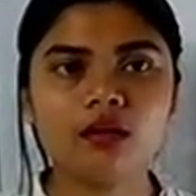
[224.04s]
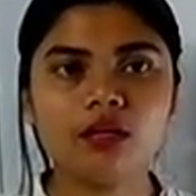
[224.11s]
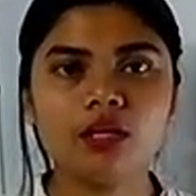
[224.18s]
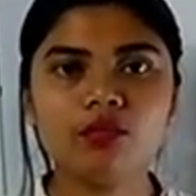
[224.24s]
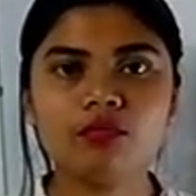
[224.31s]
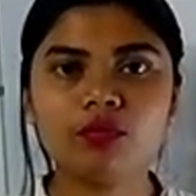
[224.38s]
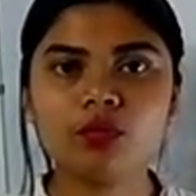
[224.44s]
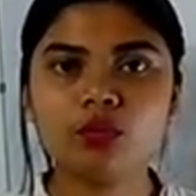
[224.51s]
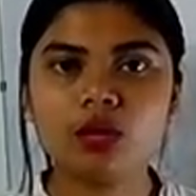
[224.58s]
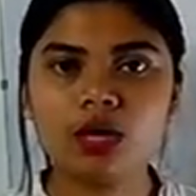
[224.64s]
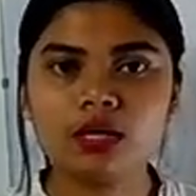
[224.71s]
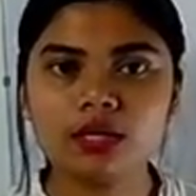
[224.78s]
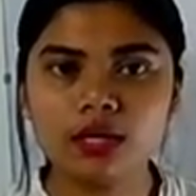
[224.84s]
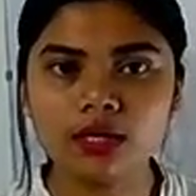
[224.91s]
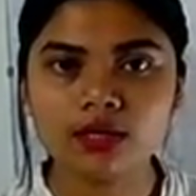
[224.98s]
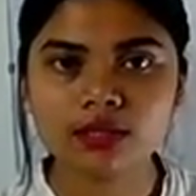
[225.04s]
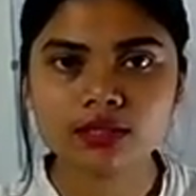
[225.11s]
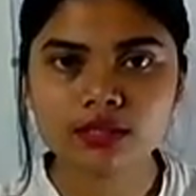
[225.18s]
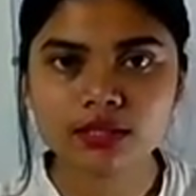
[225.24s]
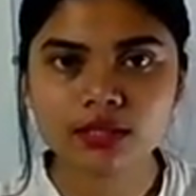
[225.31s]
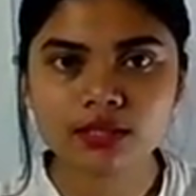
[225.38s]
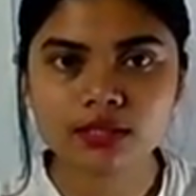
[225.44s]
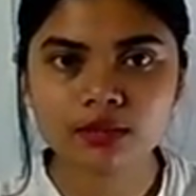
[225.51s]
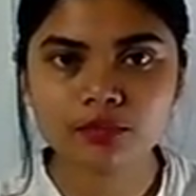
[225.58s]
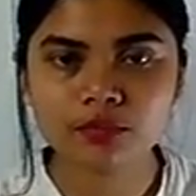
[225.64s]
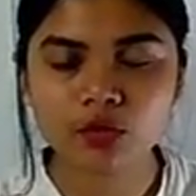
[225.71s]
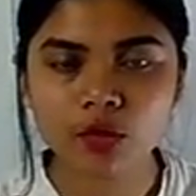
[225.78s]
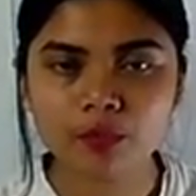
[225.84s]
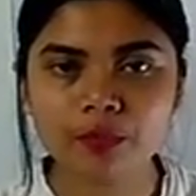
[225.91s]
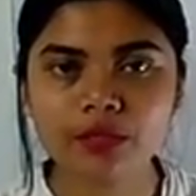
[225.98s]
if you can't understand some
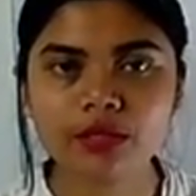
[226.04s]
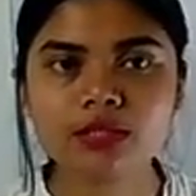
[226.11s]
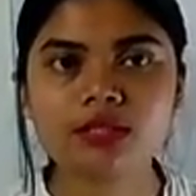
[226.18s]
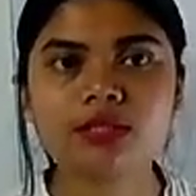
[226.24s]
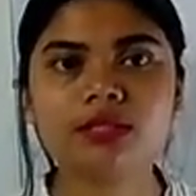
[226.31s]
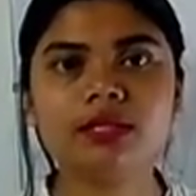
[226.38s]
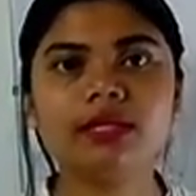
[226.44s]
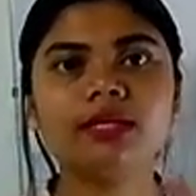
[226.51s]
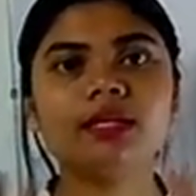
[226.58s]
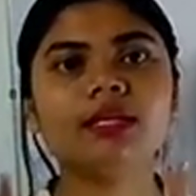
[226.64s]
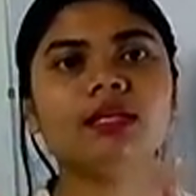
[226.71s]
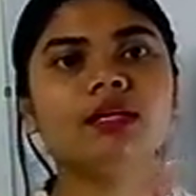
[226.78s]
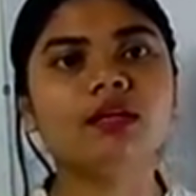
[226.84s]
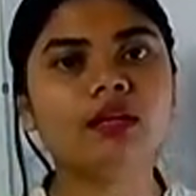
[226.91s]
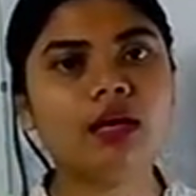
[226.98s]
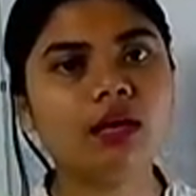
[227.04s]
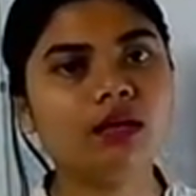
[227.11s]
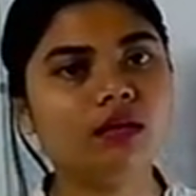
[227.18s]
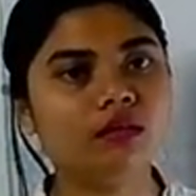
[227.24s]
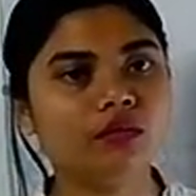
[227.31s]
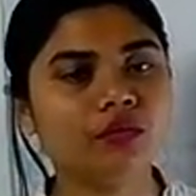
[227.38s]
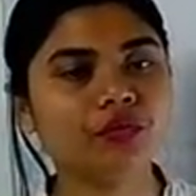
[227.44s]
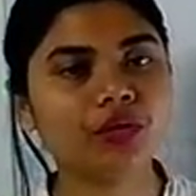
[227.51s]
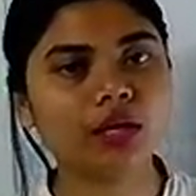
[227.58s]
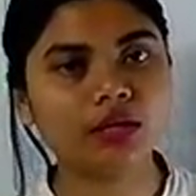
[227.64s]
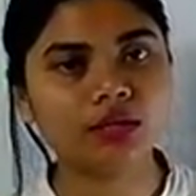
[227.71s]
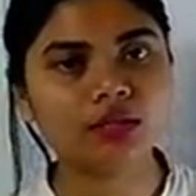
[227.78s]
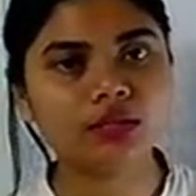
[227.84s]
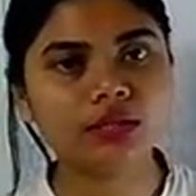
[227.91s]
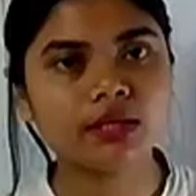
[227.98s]
topics, then
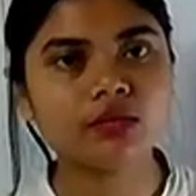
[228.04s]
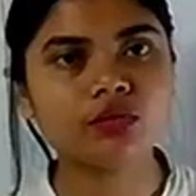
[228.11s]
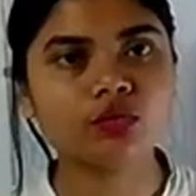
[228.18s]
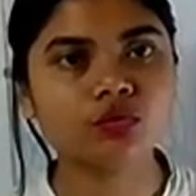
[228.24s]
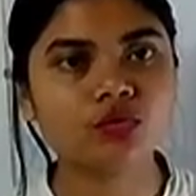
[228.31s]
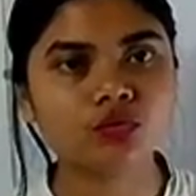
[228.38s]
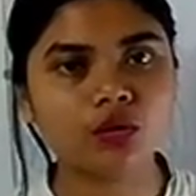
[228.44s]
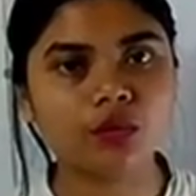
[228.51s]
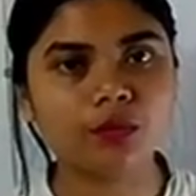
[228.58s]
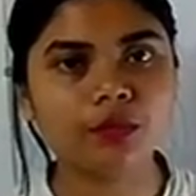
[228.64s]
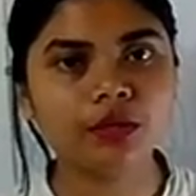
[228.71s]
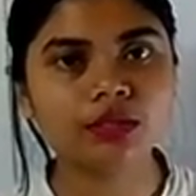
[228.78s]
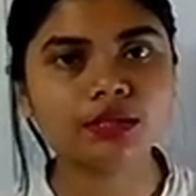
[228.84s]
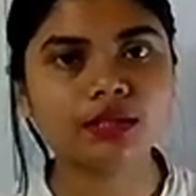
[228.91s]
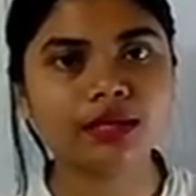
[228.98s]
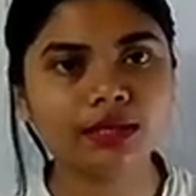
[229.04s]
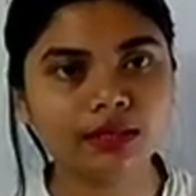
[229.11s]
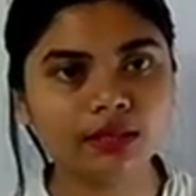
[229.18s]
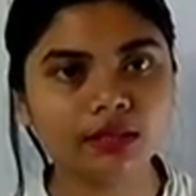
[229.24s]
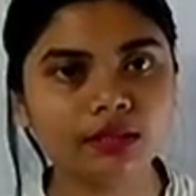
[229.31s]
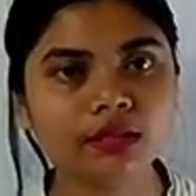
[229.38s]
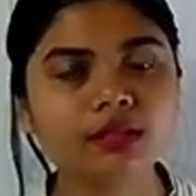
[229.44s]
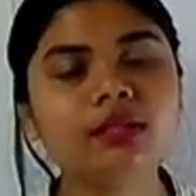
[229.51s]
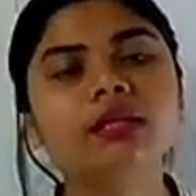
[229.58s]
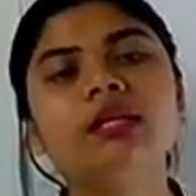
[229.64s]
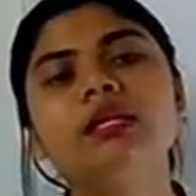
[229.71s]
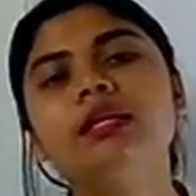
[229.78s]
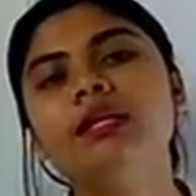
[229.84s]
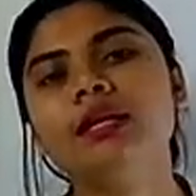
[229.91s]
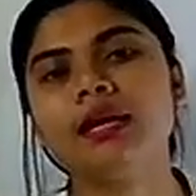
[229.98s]
understand those topics in detail
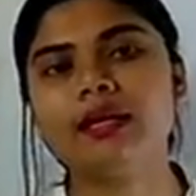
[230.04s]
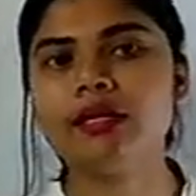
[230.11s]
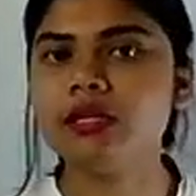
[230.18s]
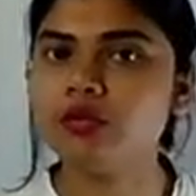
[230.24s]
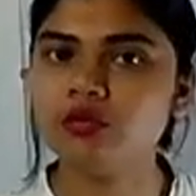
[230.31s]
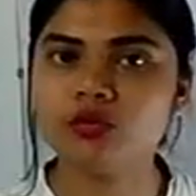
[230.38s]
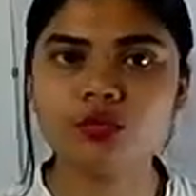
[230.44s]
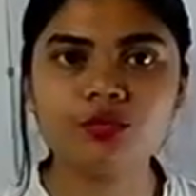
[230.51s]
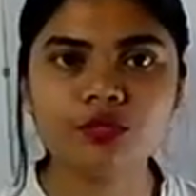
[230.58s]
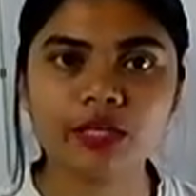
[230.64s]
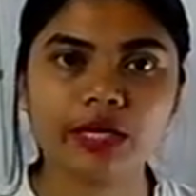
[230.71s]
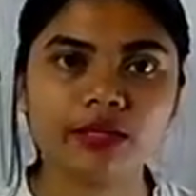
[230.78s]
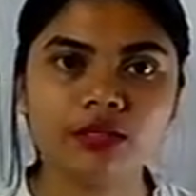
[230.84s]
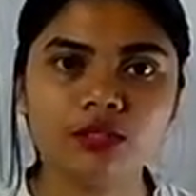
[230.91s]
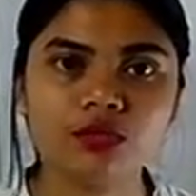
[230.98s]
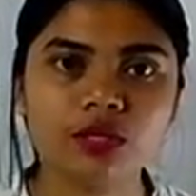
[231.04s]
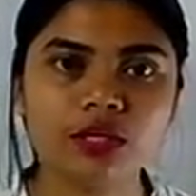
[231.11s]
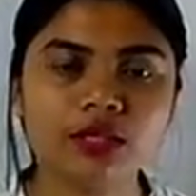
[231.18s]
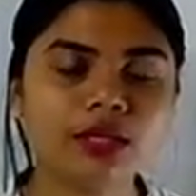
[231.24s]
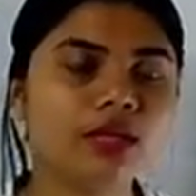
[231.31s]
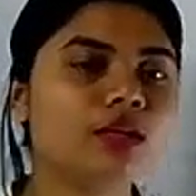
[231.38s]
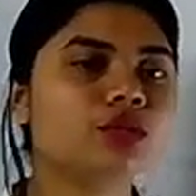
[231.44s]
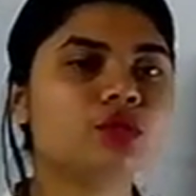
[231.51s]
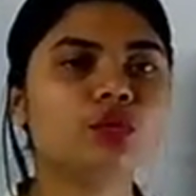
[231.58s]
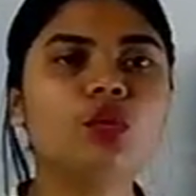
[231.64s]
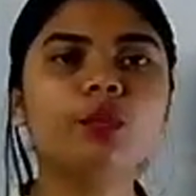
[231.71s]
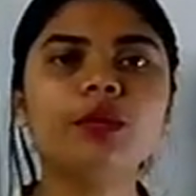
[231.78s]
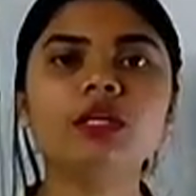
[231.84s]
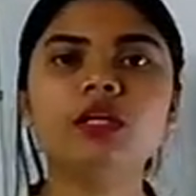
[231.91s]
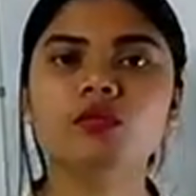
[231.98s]
in any YouTube channels, okay? There are so
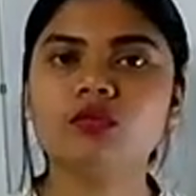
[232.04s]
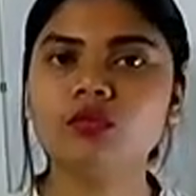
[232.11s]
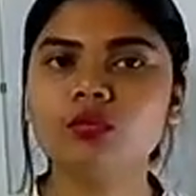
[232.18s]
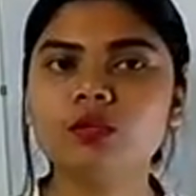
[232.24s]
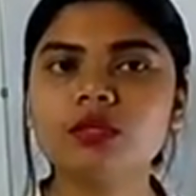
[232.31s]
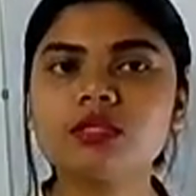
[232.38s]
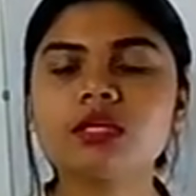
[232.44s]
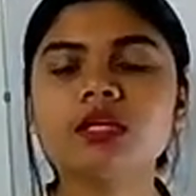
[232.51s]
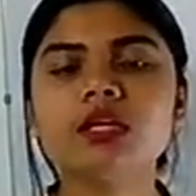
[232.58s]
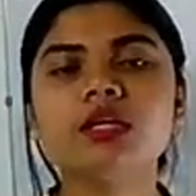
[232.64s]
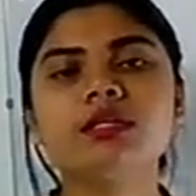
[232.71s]
many YouTubers,